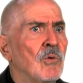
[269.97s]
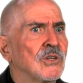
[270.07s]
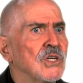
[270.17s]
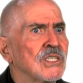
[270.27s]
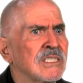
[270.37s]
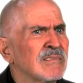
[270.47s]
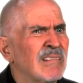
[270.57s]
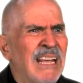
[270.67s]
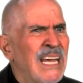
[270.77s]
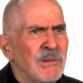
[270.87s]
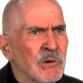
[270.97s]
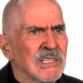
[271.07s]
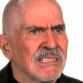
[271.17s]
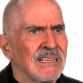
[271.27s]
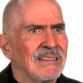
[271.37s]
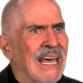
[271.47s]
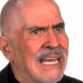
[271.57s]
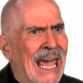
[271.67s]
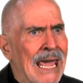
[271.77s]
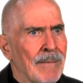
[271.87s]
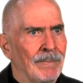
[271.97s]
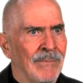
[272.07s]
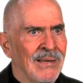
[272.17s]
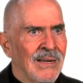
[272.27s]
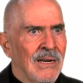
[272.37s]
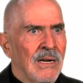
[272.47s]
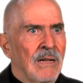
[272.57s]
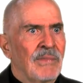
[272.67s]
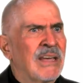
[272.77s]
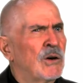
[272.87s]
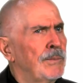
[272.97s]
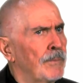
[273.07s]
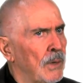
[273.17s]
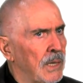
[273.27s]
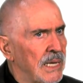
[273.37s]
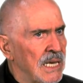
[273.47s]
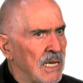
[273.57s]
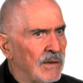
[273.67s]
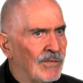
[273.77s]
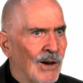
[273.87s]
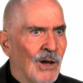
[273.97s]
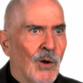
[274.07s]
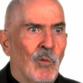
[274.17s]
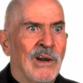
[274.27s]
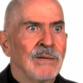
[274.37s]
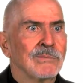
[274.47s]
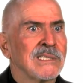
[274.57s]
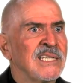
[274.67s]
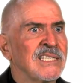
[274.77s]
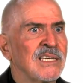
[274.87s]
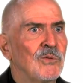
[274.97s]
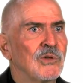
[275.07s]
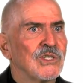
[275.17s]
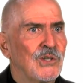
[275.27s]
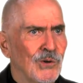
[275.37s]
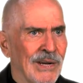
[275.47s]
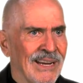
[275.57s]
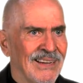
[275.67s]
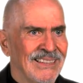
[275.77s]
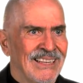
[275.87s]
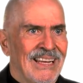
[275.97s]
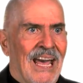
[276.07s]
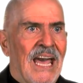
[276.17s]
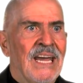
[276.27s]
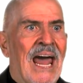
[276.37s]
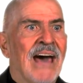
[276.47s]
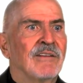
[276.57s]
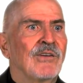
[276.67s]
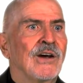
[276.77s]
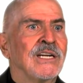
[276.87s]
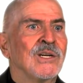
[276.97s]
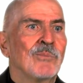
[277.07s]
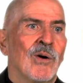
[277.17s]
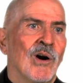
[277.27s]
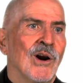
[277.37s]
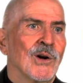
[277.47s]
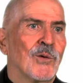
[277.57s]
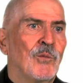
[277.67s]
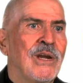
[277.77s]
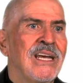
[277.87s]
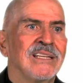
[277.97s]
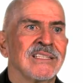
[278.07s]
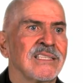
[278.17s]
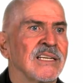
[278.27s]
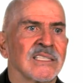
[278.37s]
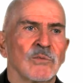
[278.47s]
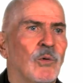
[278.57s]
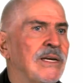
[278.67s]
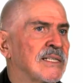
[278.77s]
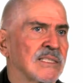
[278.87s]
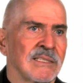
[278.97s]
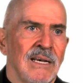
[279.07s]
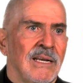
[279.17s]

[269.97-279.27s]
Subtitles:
were just interested. They came. They couldn't believe what MCC was doing. And out of Huntington Park, we in 6 weeks